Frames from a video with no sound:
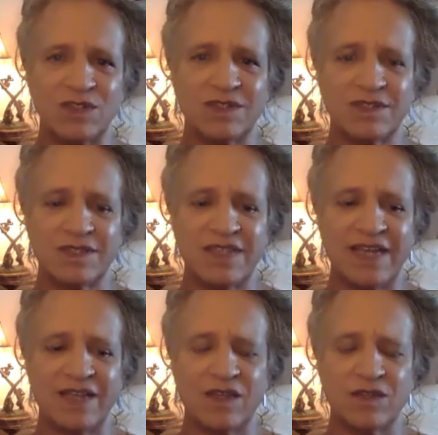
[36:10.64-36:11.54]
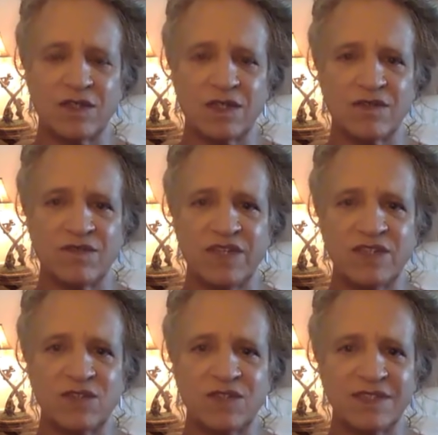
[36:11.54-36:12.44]
Just taking those little
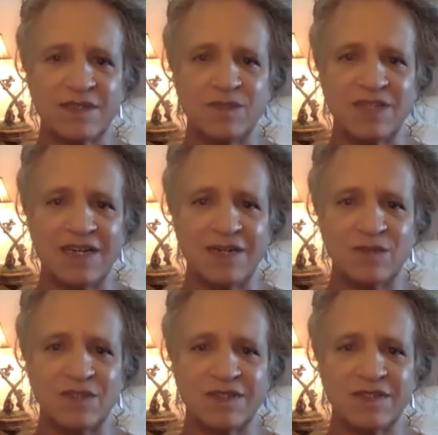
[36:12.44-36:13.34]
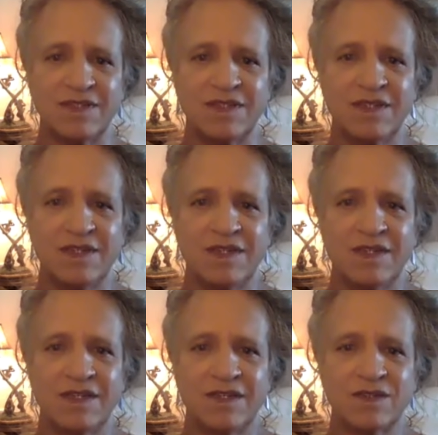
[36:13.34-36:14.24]
victories sometimes,
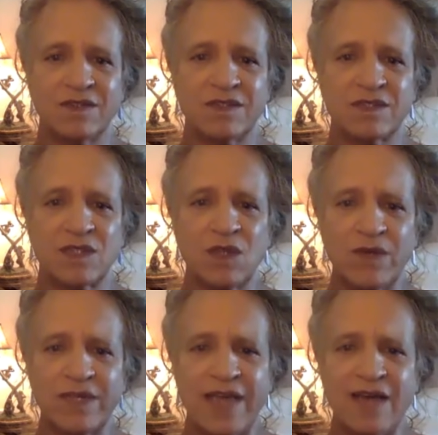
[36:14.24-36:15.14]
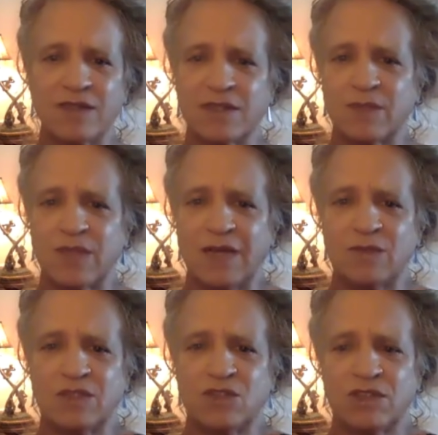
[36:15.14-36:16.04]
you know, slowing down
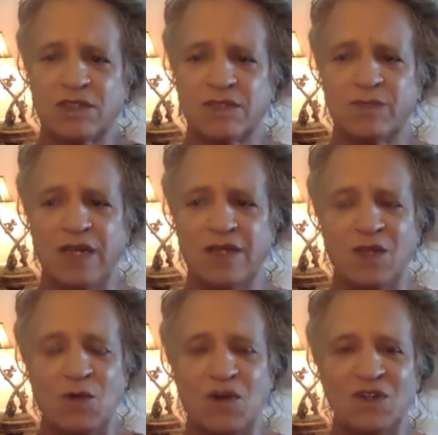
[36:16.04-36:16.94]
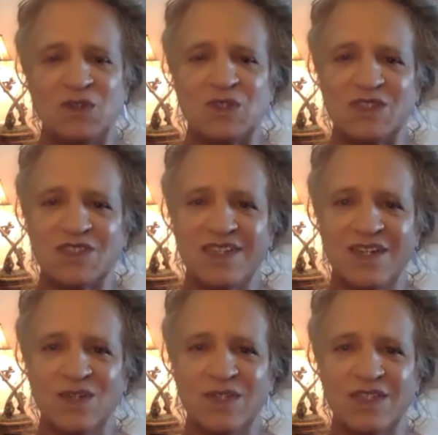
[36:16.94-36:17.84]
sometimes and just smelling the roses, you
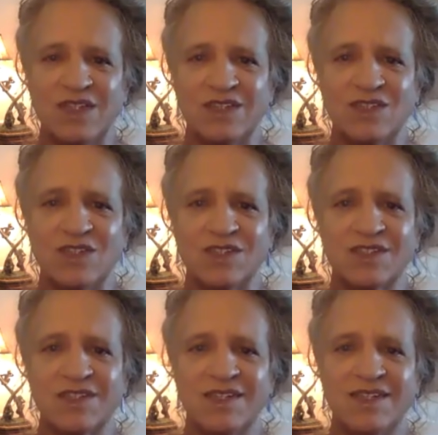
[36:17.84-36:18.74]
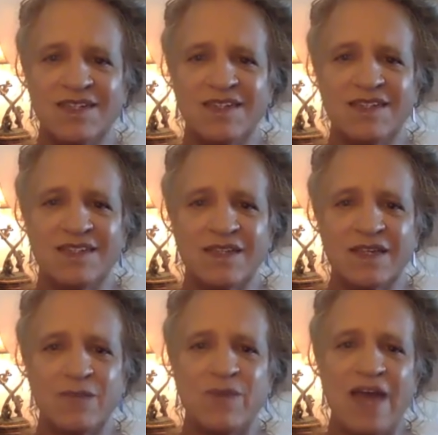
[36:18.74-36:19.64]
know, it just
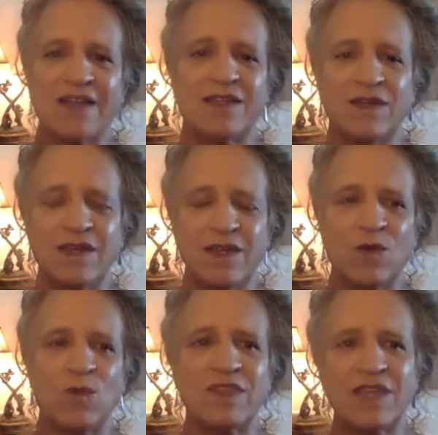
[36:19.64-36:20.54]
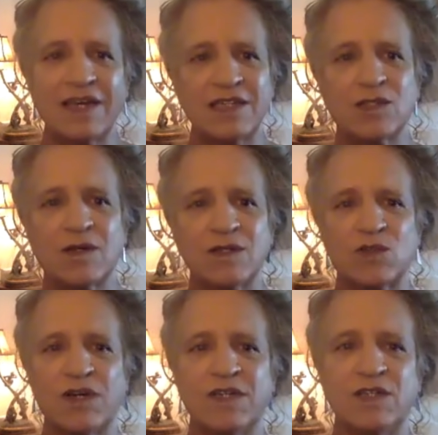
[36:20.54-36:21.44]
get back to, you know, one thing I started
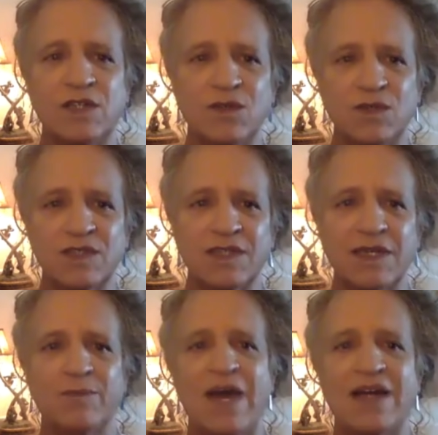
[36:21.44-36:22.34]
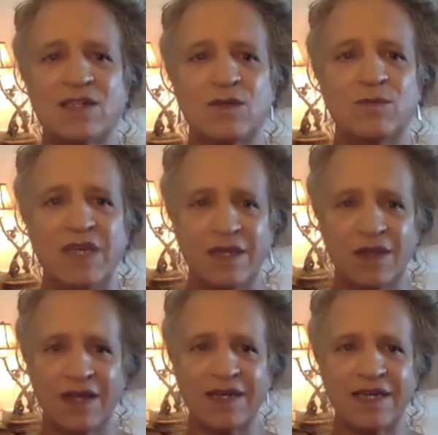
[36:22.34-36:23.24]
trying to do was to get back to being
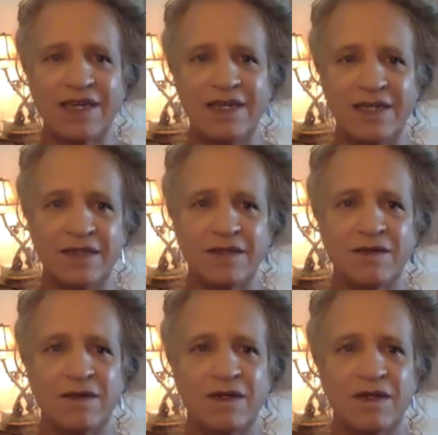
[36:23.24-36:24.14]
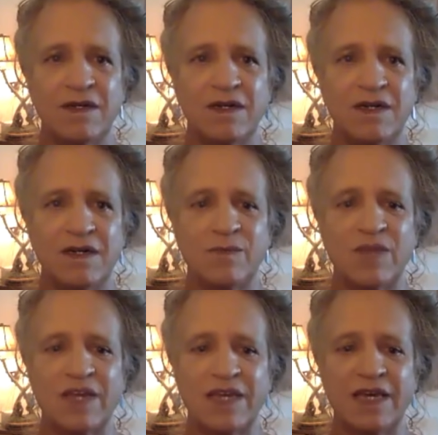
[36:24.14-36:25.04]
like a kid
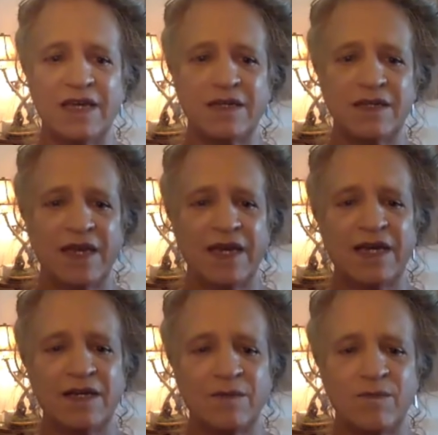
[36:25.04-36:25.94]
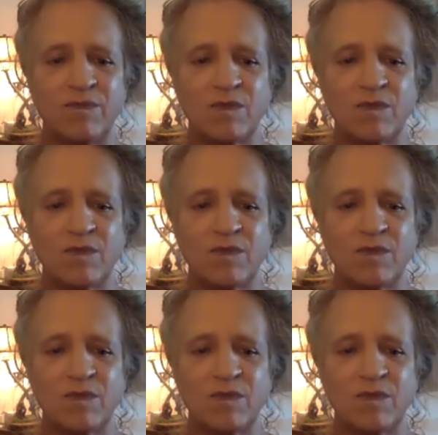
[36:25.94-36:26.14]
again, and